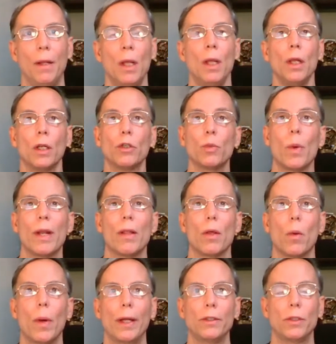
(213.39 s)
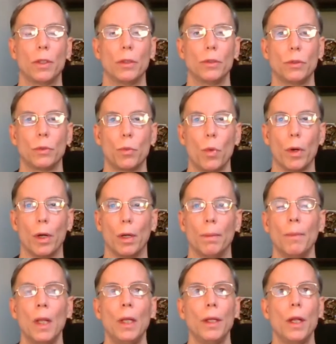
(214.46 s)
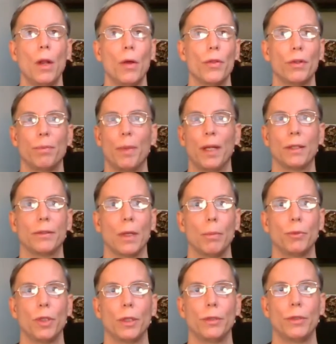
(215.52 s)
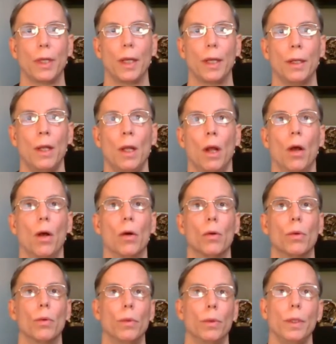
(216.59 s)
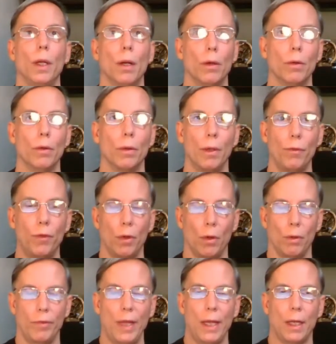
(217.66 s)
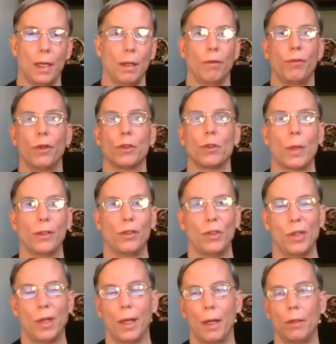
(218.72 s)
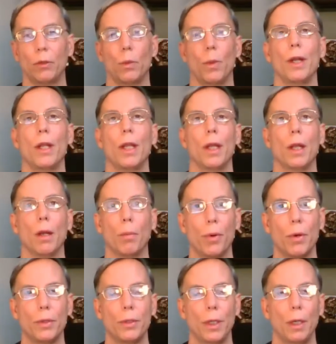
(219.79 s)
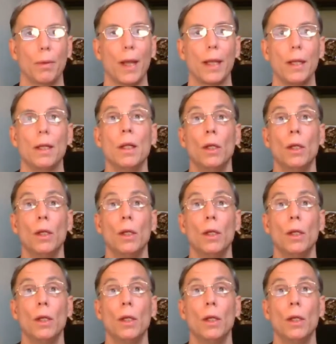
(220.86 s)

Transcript: because one of the questions were, you know, there's been assumptions that, oh, you know, if you're vegan, the first question you get is, where do you get your protein, right?